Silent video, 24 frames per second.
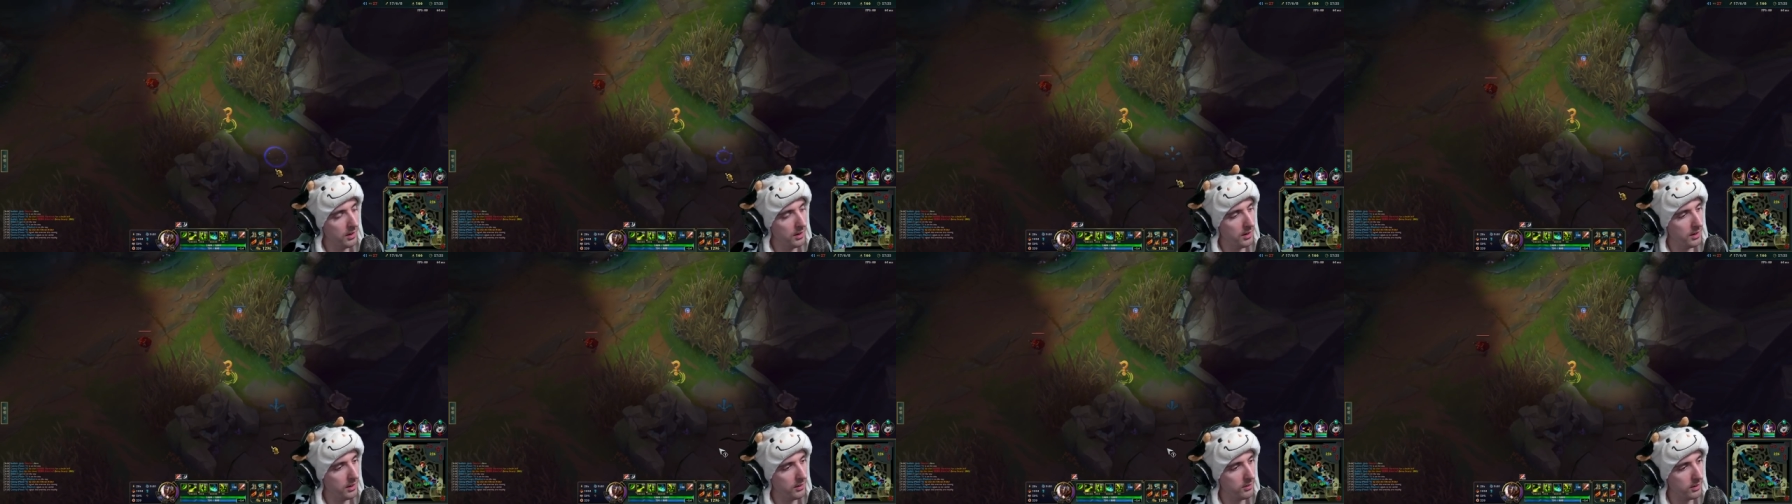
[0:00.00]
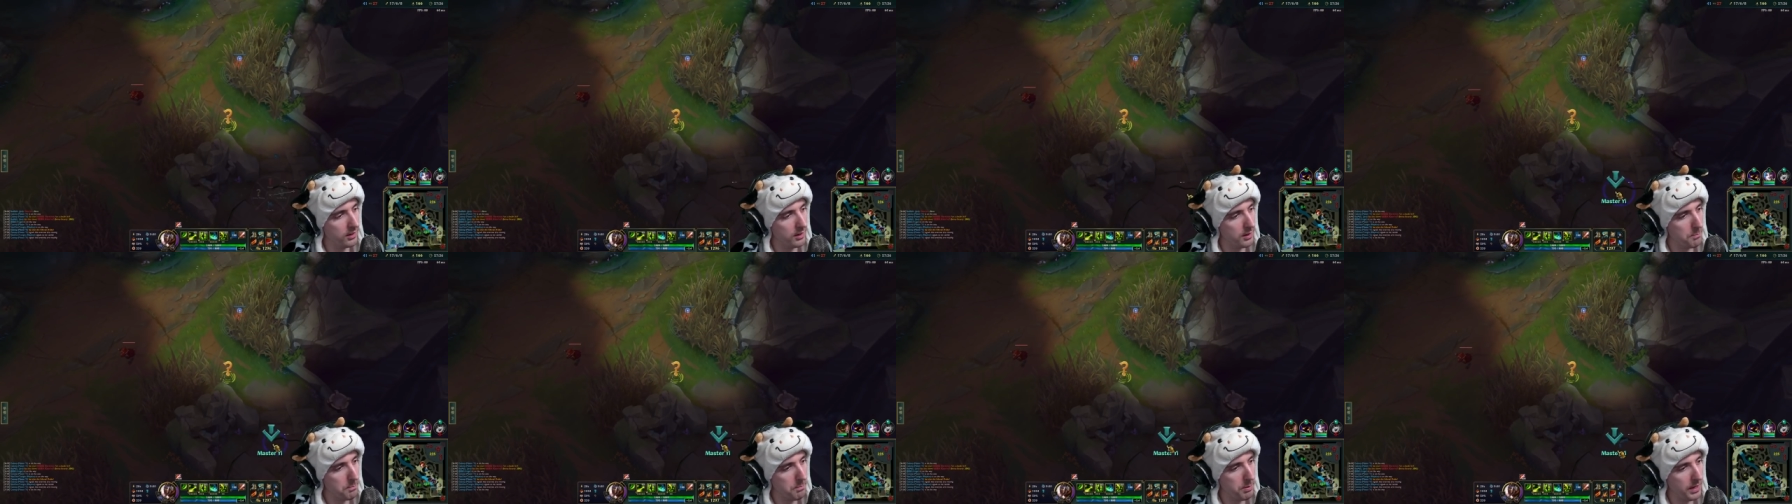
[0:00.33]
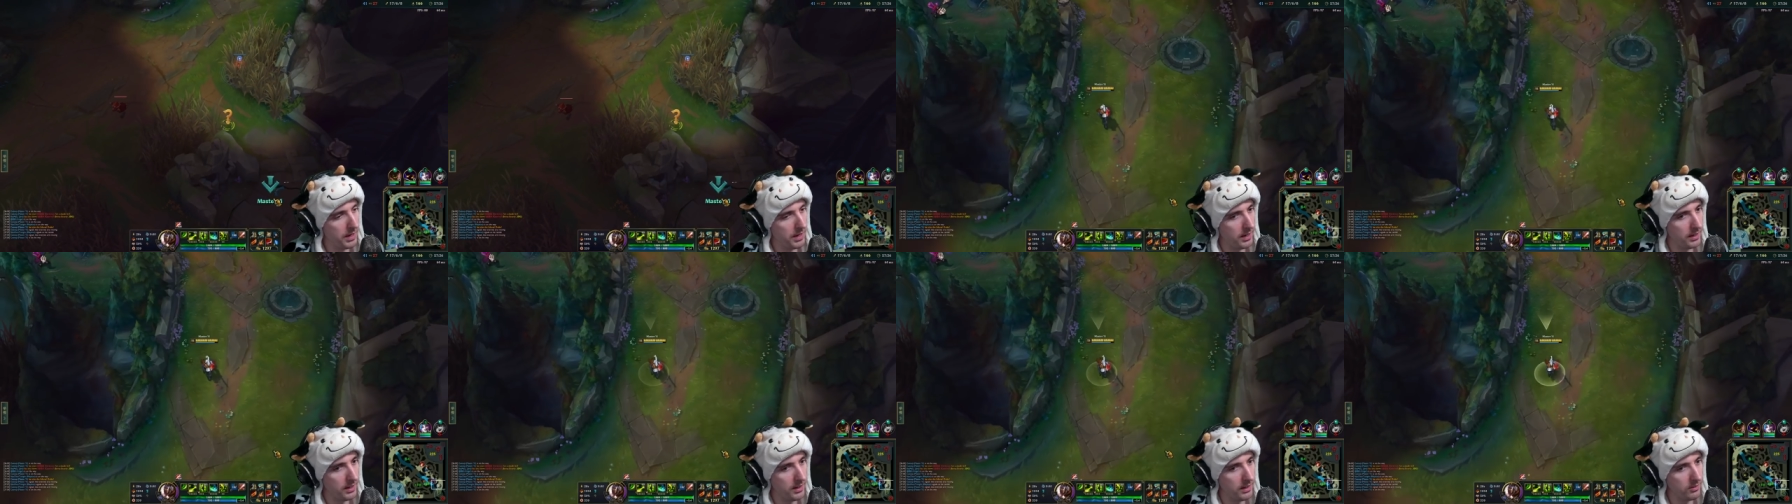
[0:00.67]
He's in the
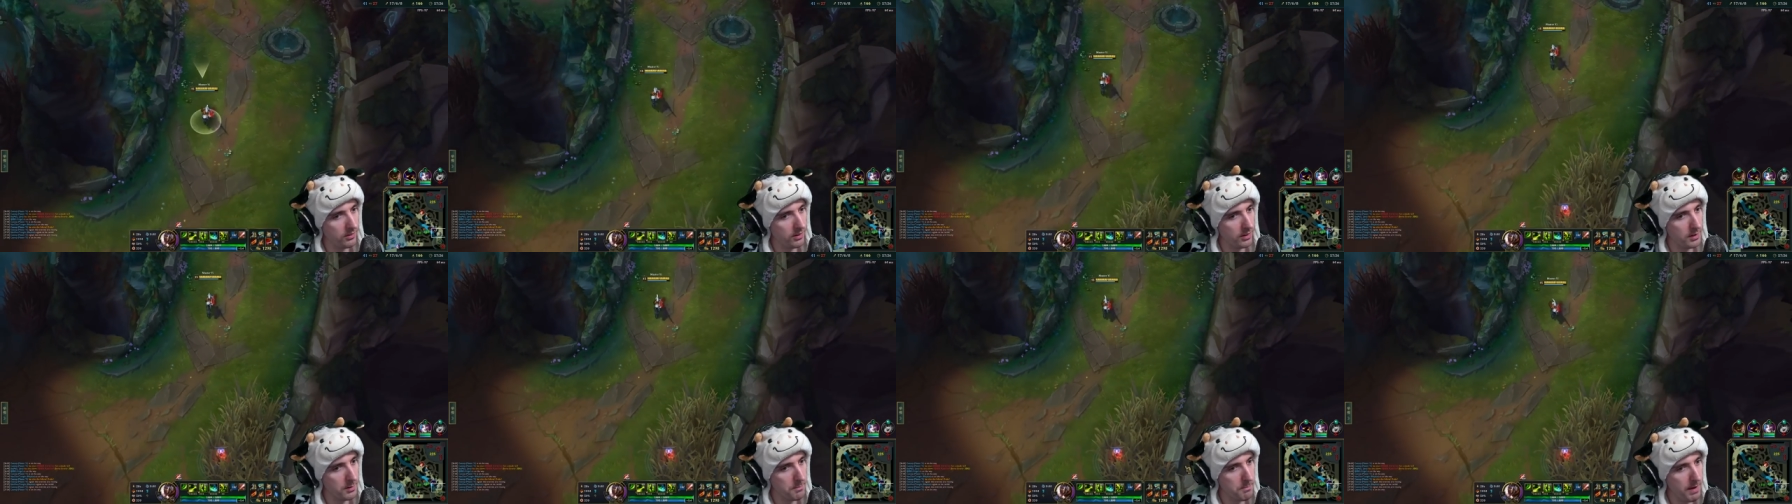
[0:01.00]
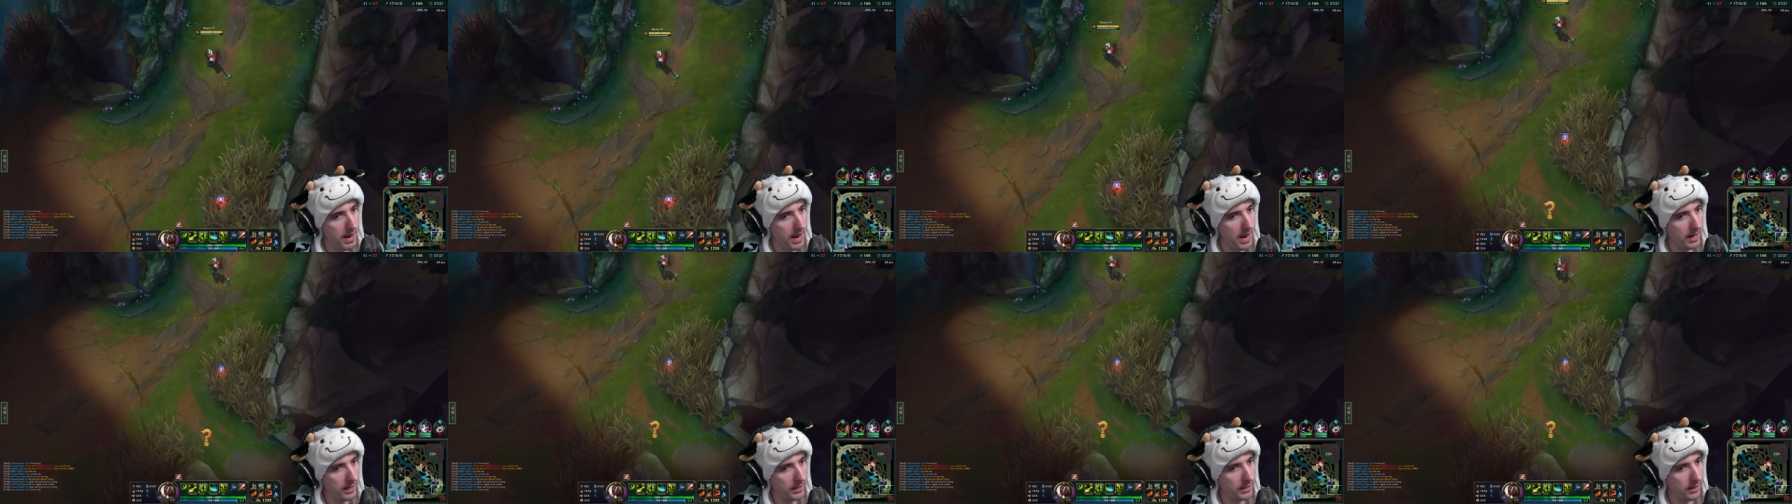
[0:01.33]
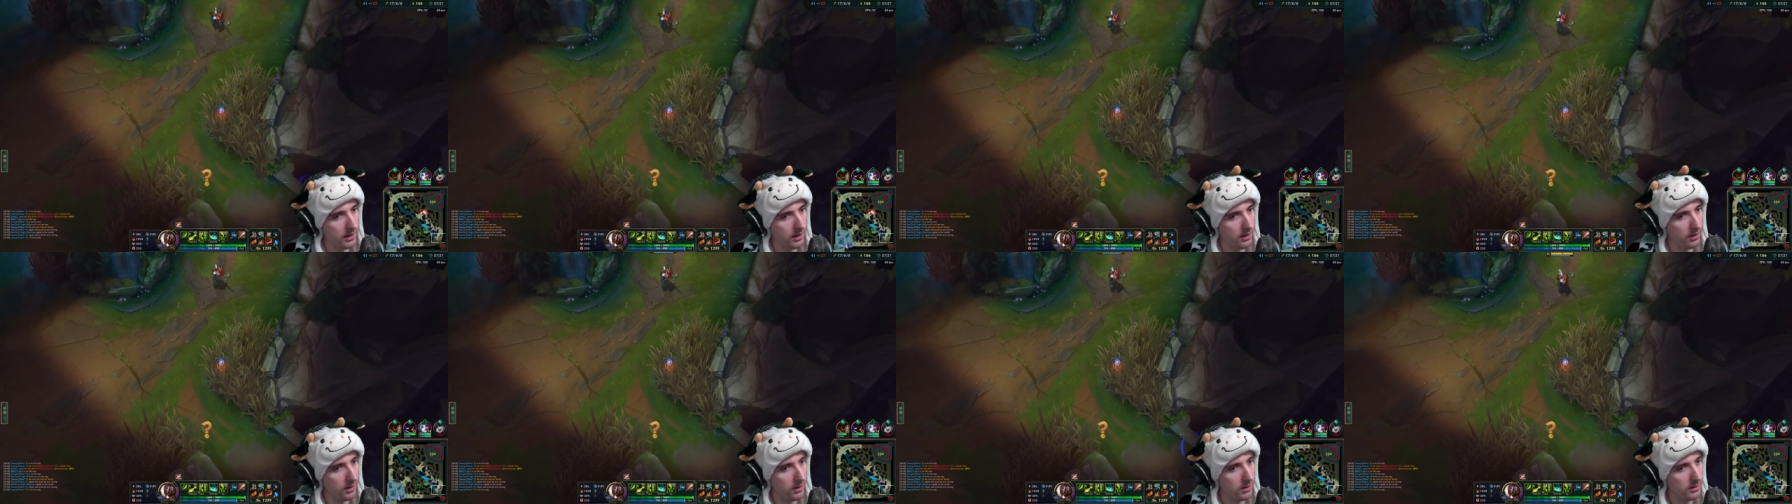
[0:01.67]
pit. He's in the back
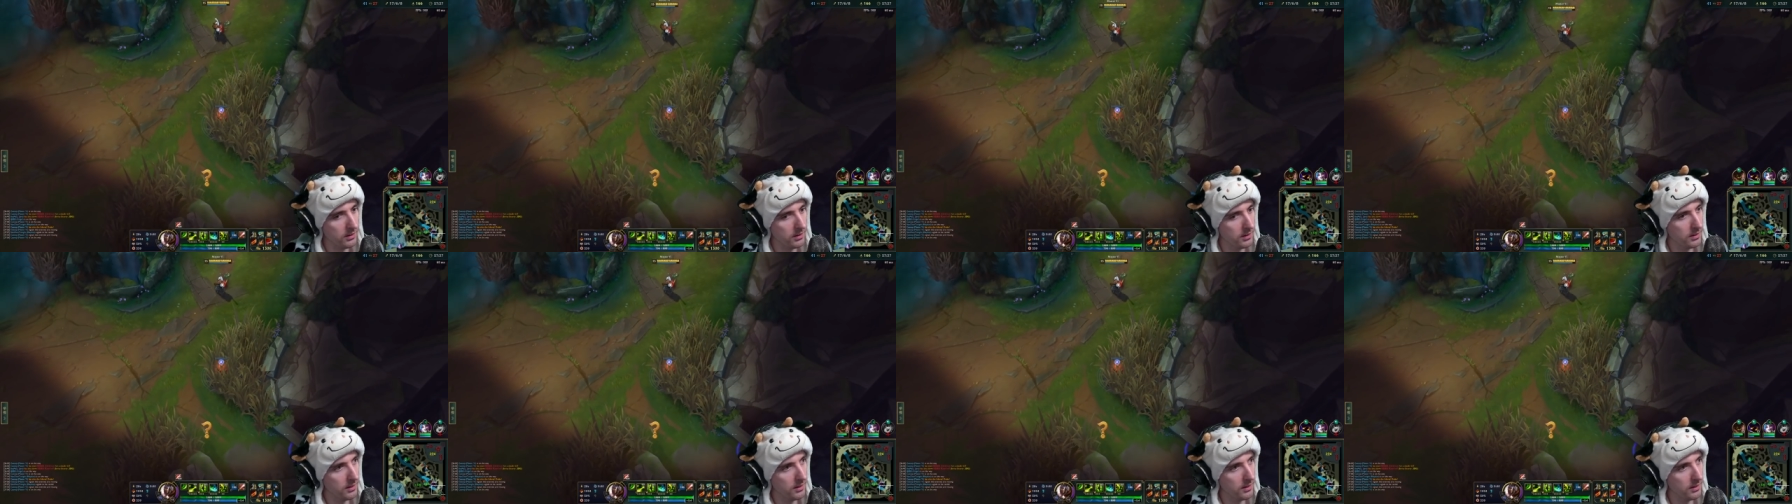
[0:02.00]
here.